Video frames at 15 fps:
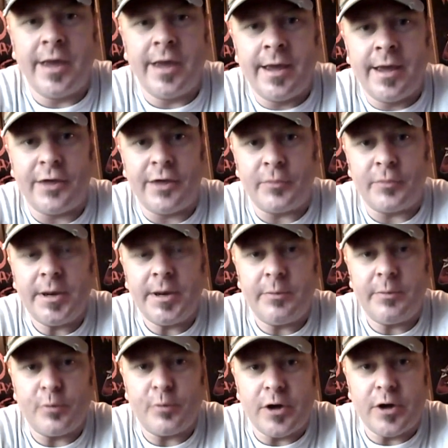Hey, so my
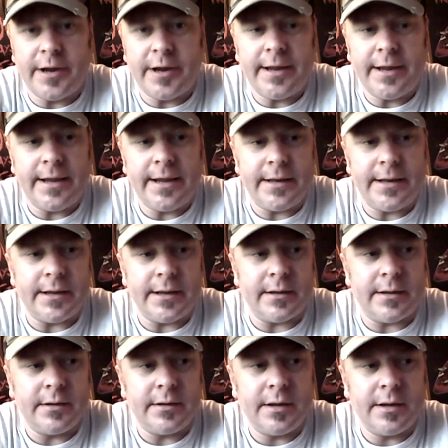name's Brian, and
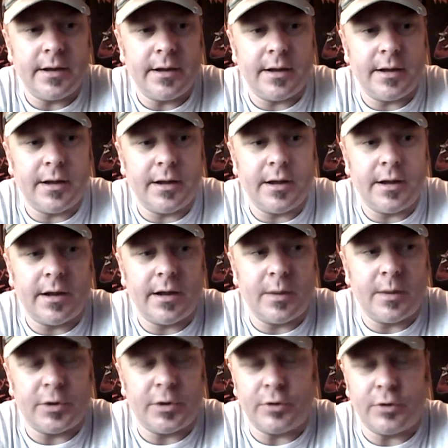I
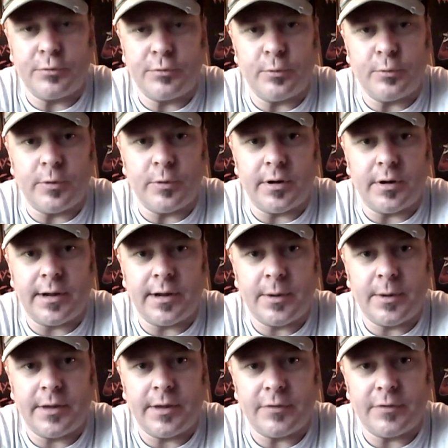want to go through how
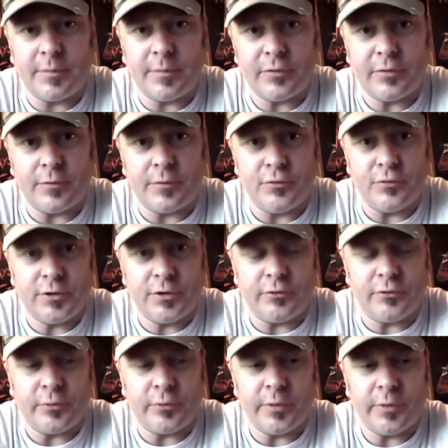I have to give myself
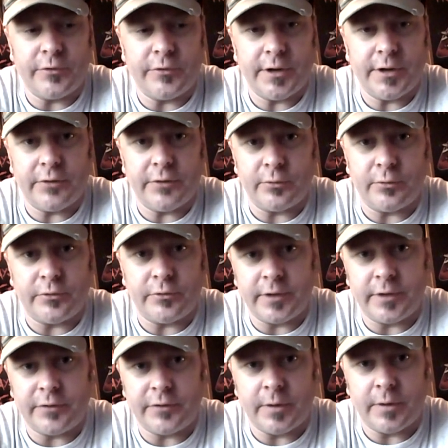injections twice a day. So just in
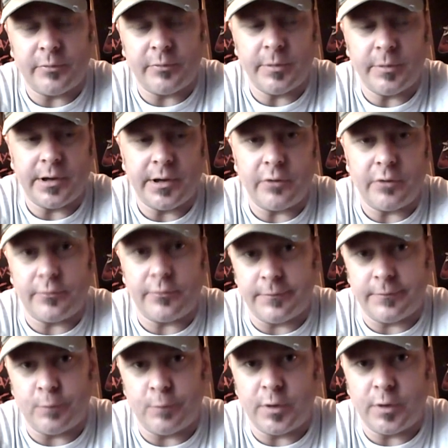case it helps somebody else, or if
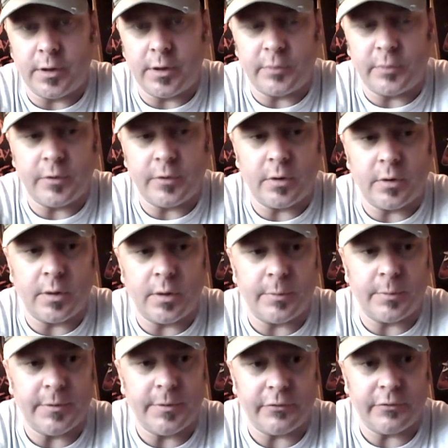you want to know what's going on
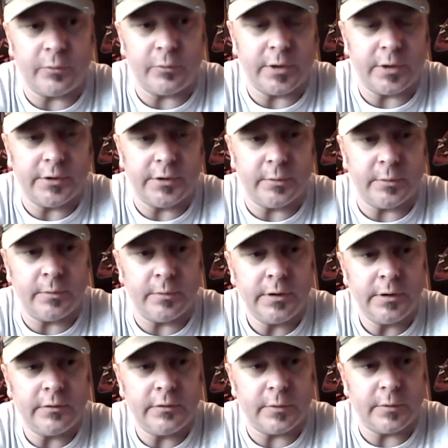with me, this is what I do
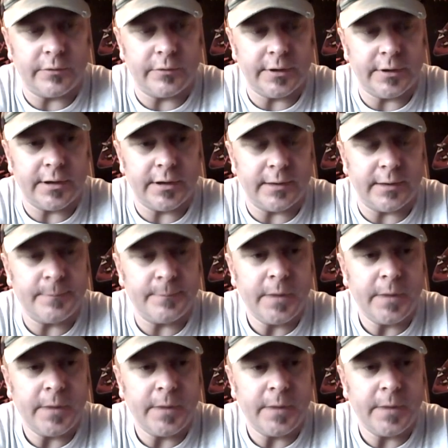twice a day now.